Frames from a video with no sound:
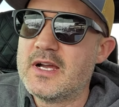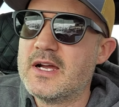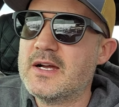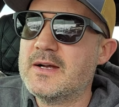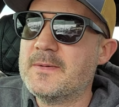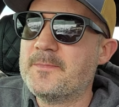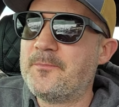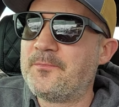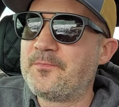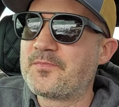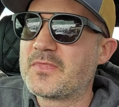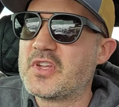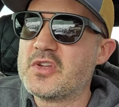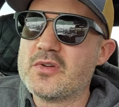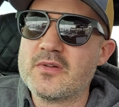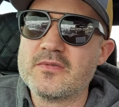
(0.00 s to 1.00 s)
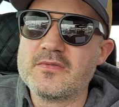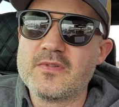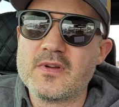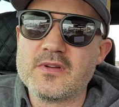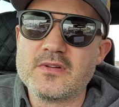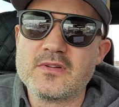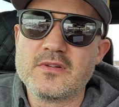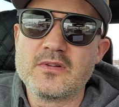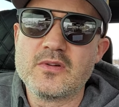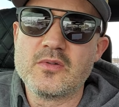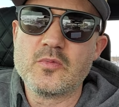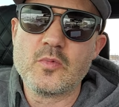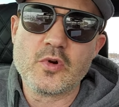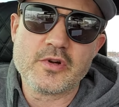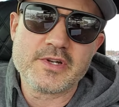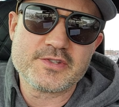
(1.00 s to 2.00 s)
Um, do you have
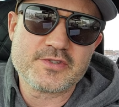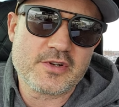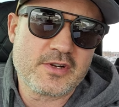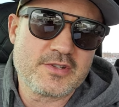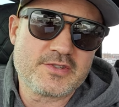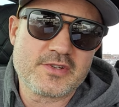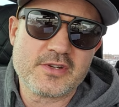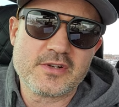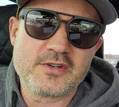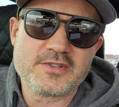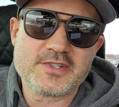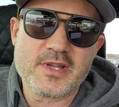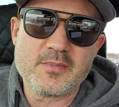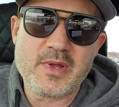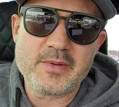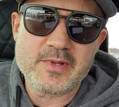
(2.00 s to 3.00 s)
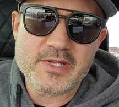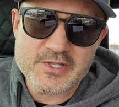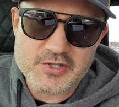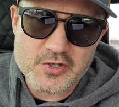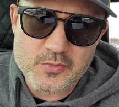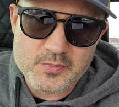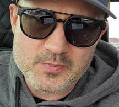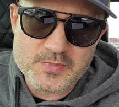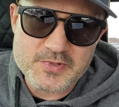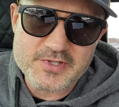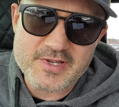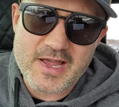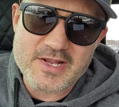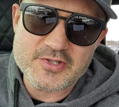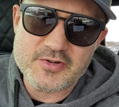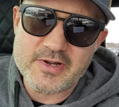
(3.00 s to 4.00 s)
worries or concerns that maybe it's too
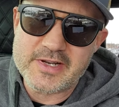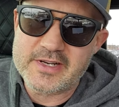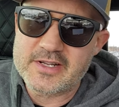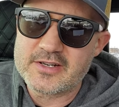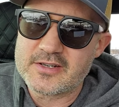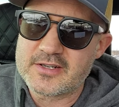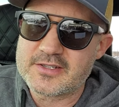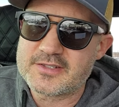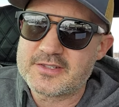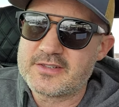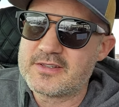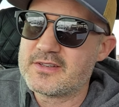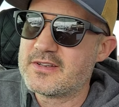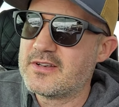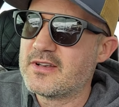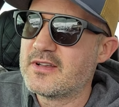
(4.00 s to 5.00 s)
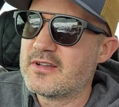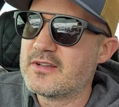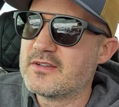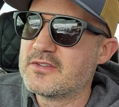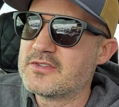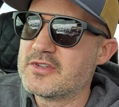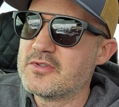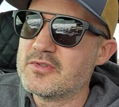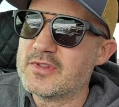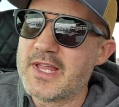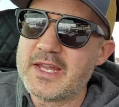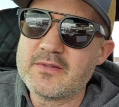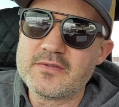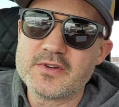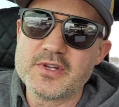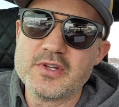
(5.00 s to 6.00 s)
saturated or it's too
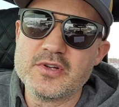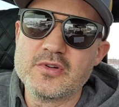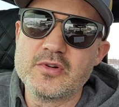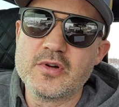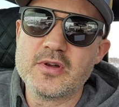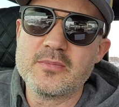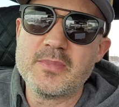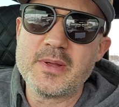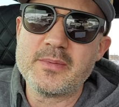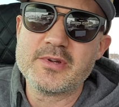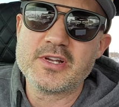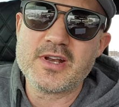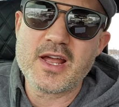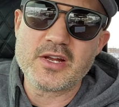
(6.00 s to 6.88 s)
late for you or maybe you're